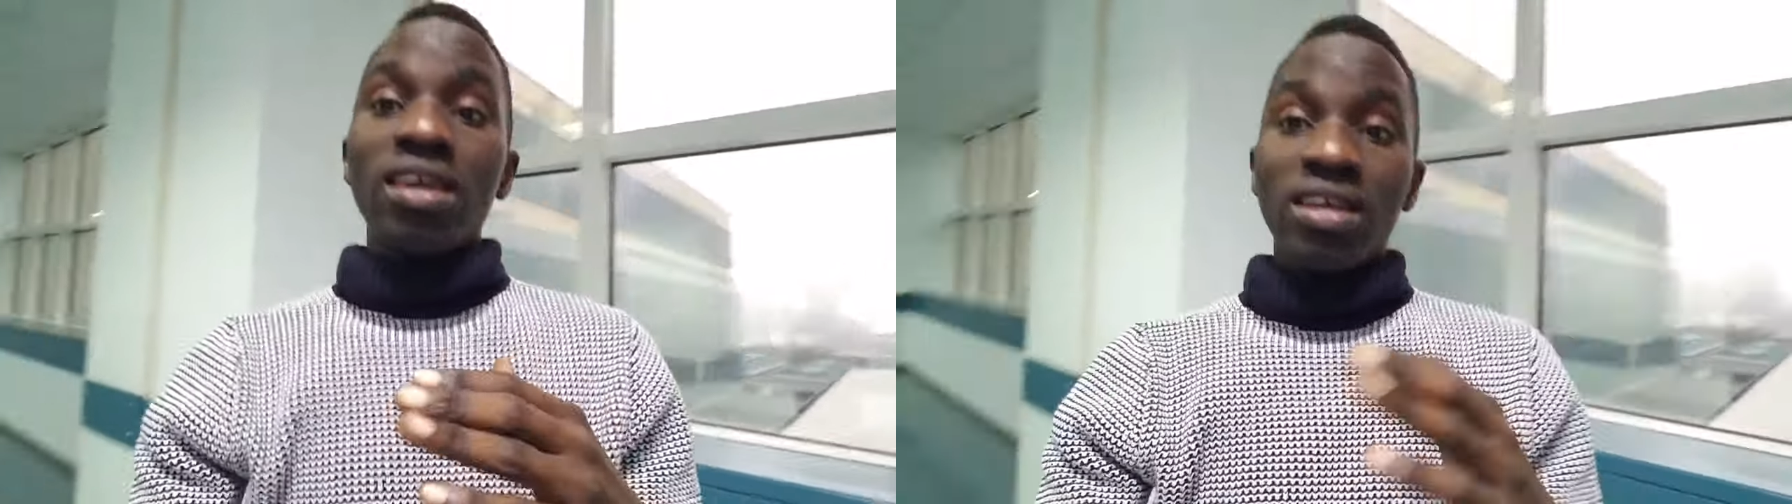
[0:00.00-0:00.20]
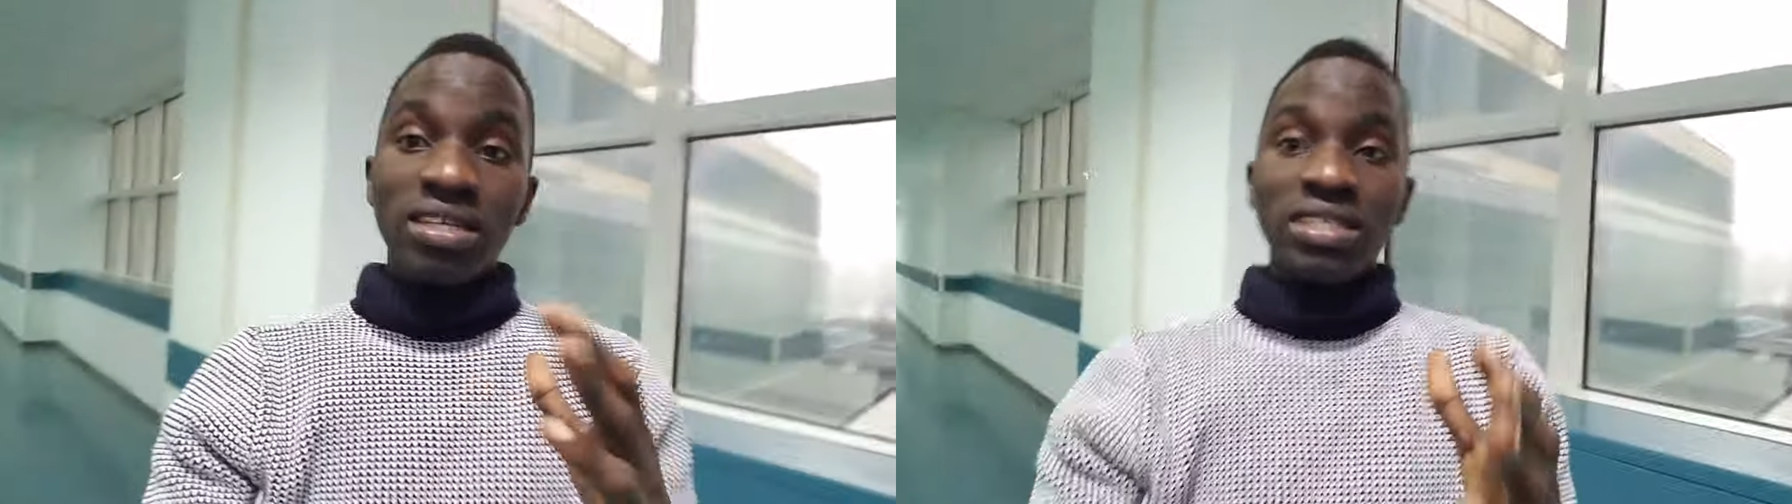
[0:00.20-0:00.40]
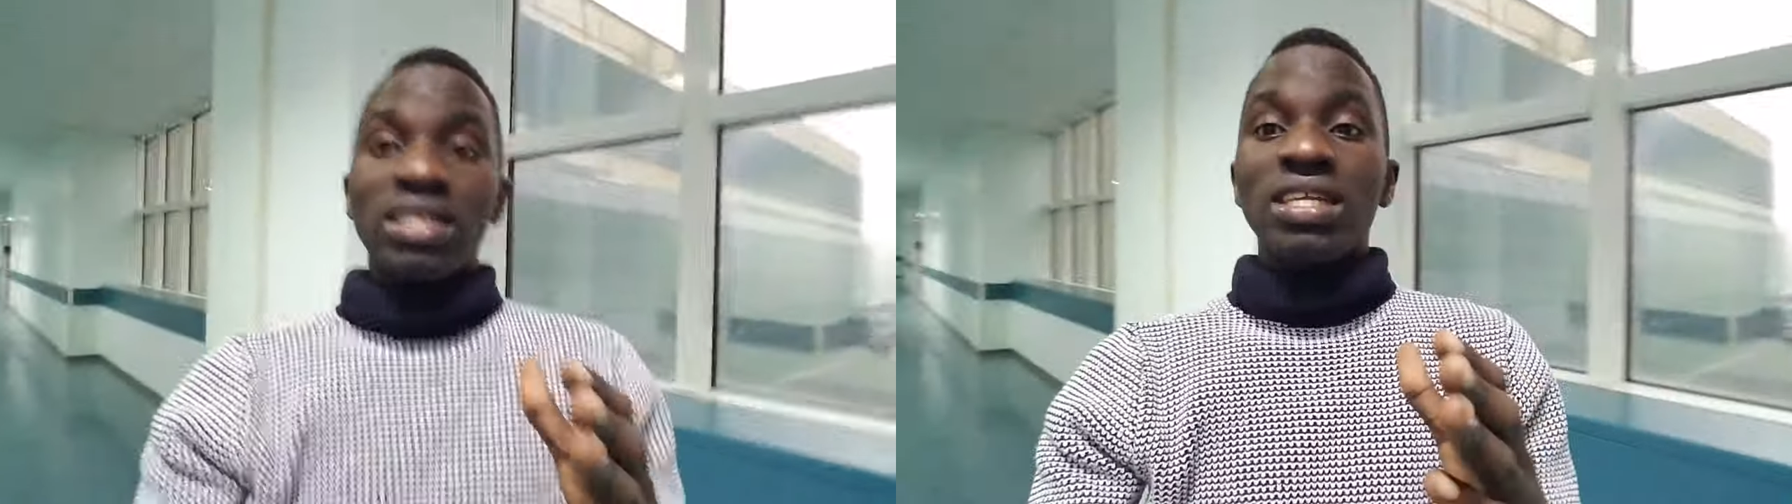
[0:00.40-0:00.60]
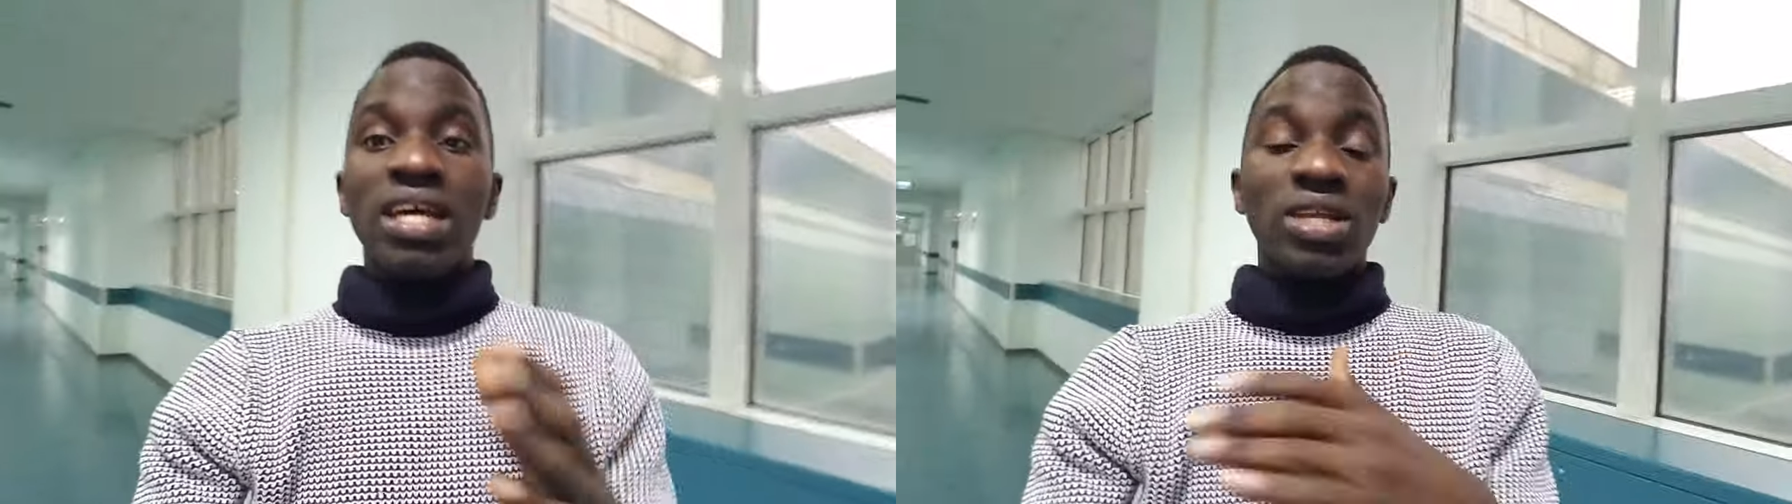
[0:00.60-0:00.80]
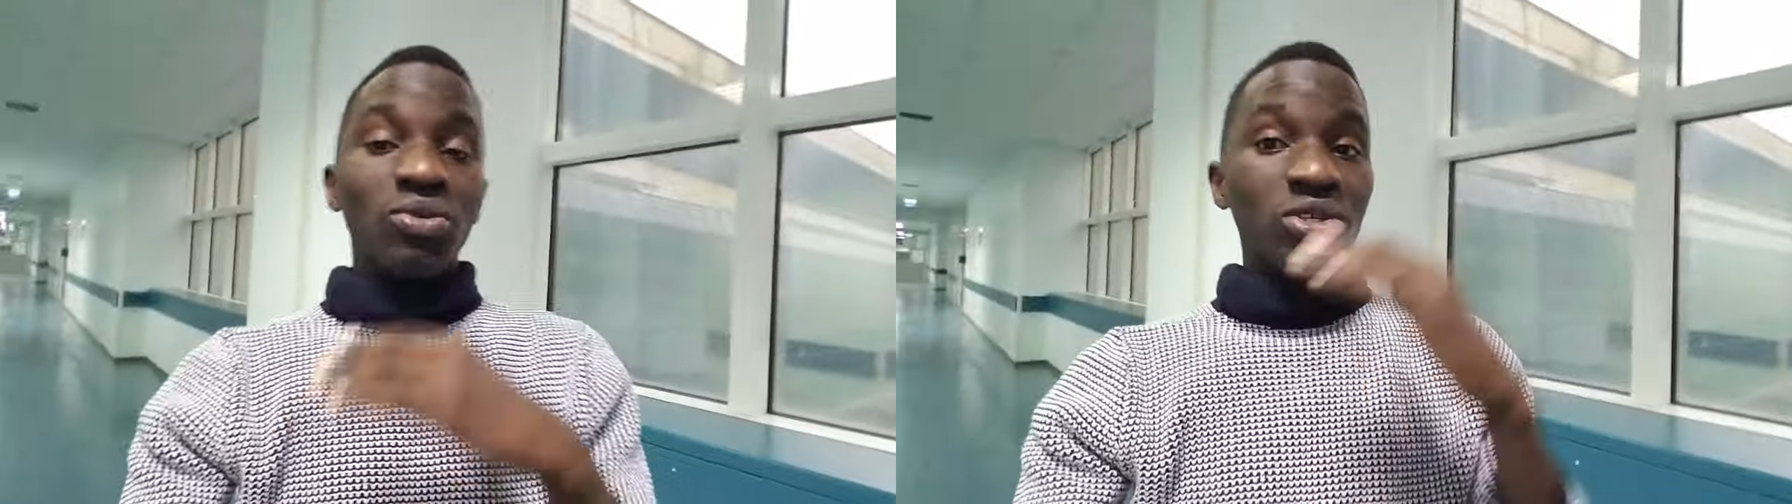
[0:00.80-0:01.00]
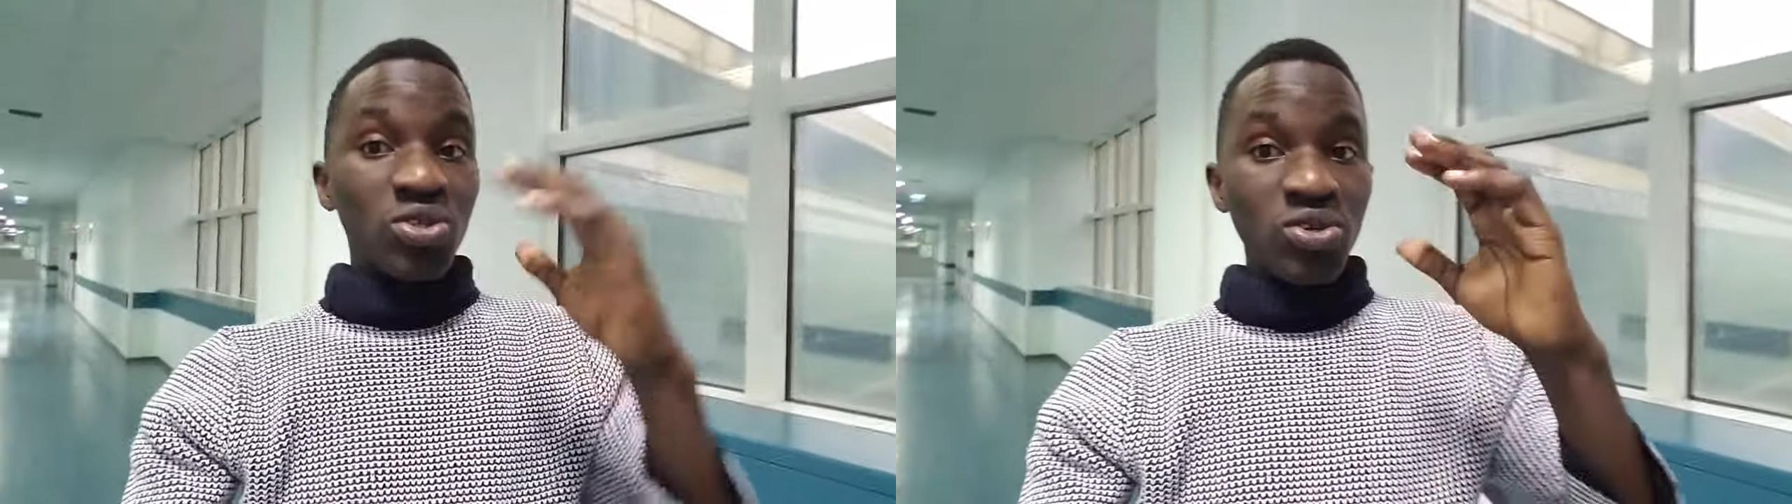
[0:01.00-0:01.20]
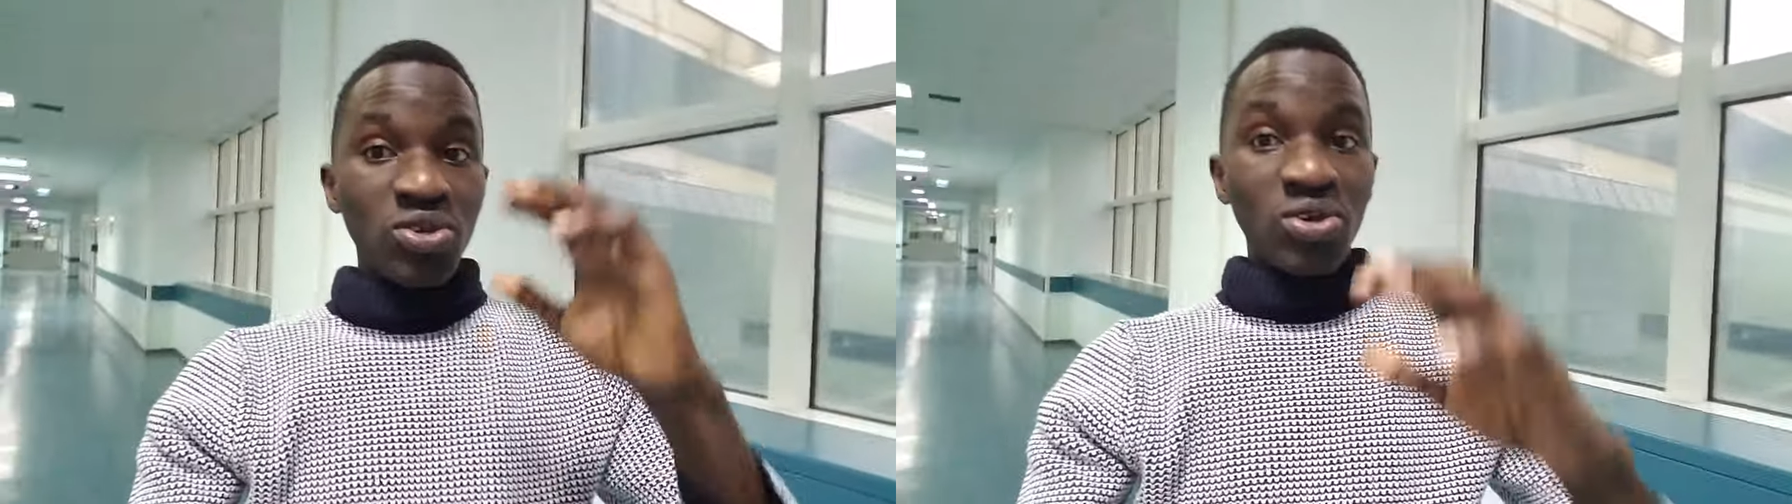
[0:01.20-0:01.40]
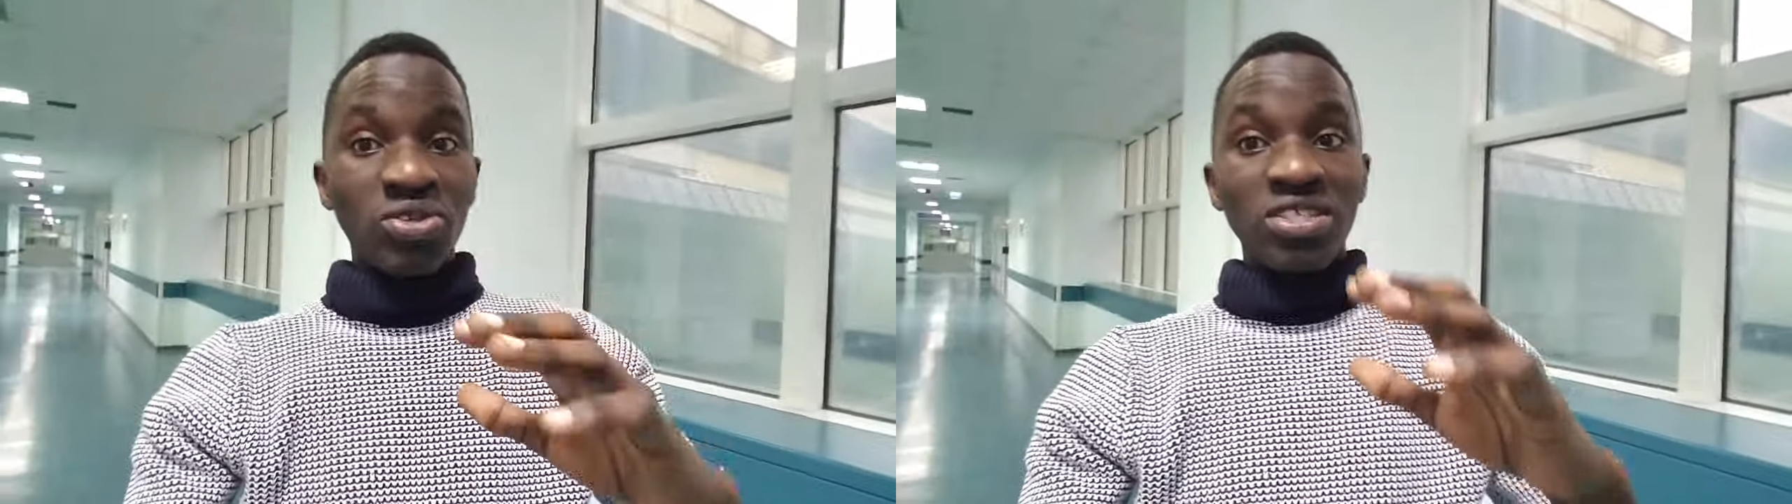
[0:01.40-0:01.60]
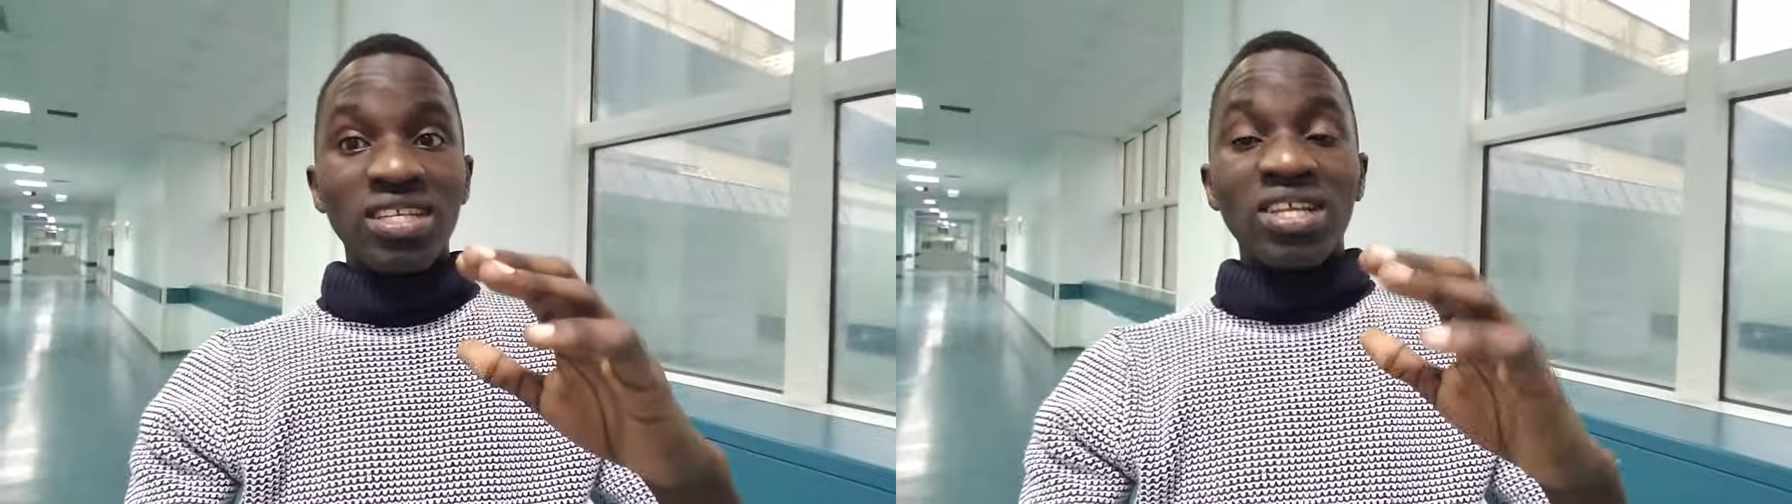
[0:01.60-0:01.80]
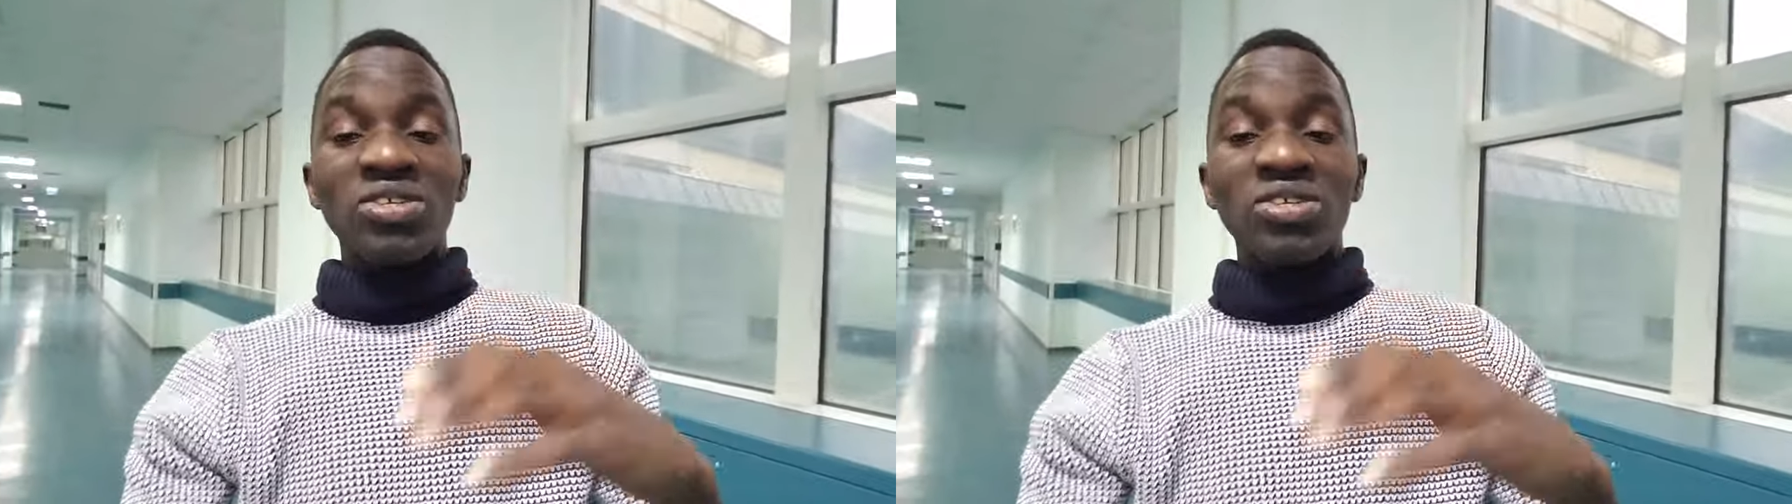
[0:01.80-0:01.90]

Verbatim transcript: criteria and what should you consider